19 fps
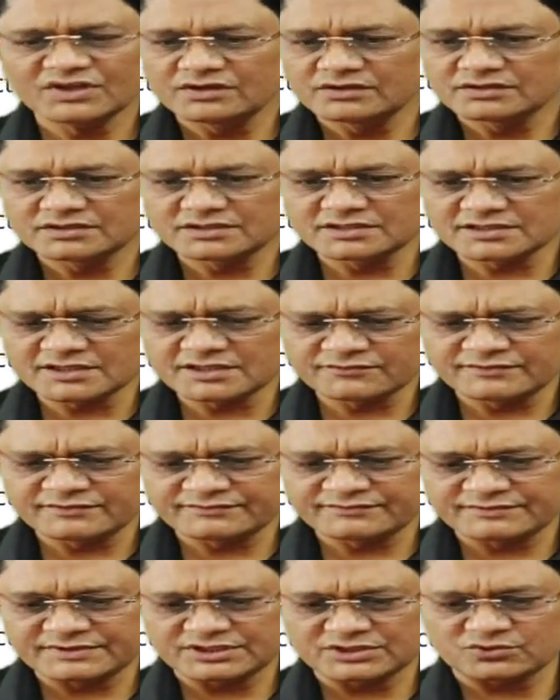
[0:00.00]
This is
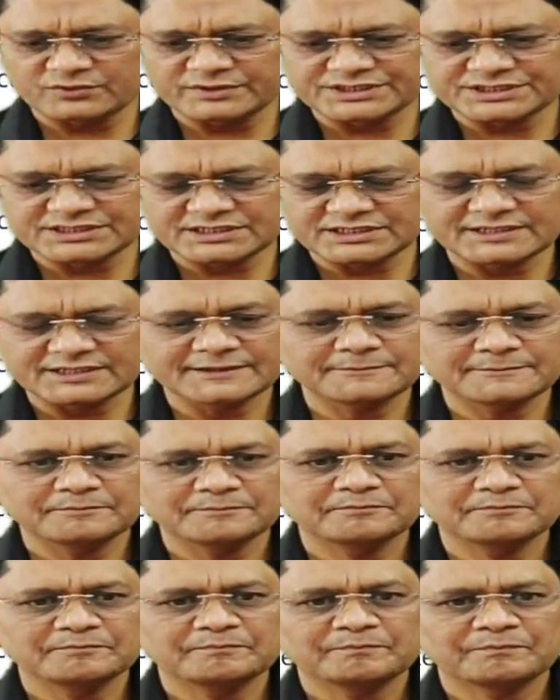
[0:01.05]
15th question.
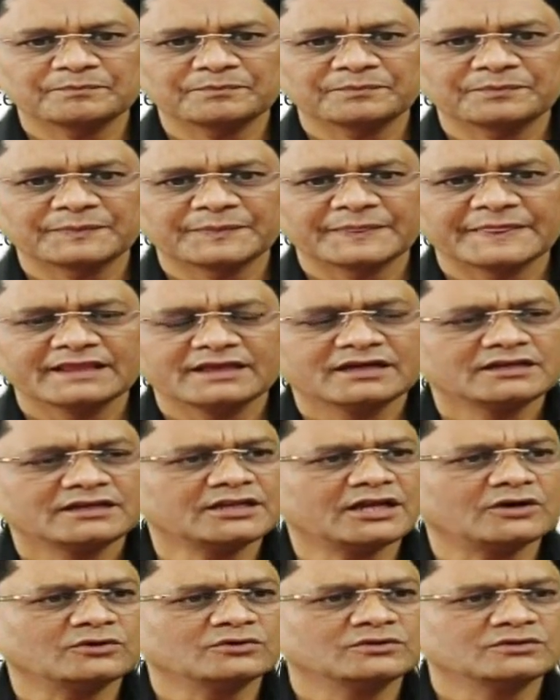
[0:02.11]

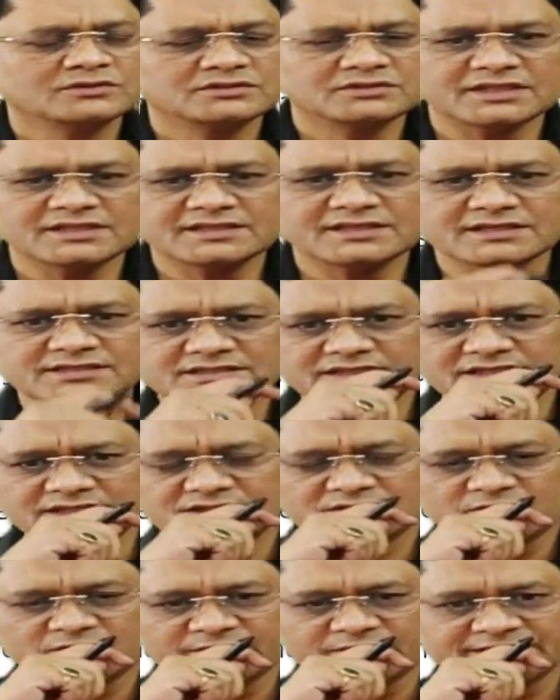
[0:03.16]
Now, the
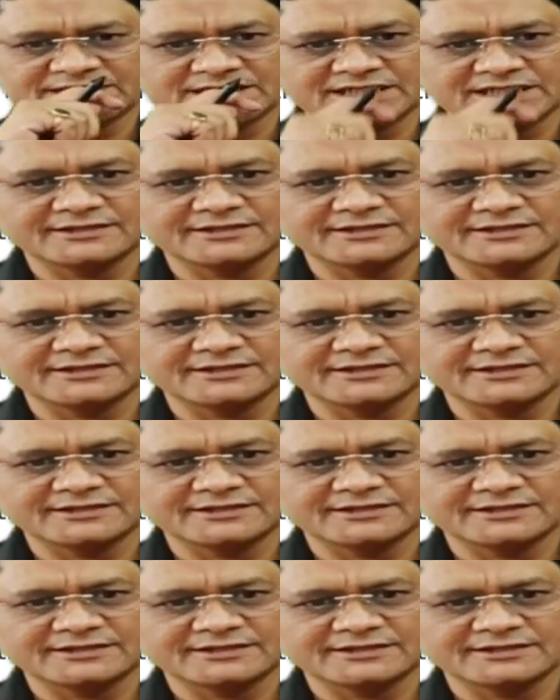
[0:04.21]
16th question.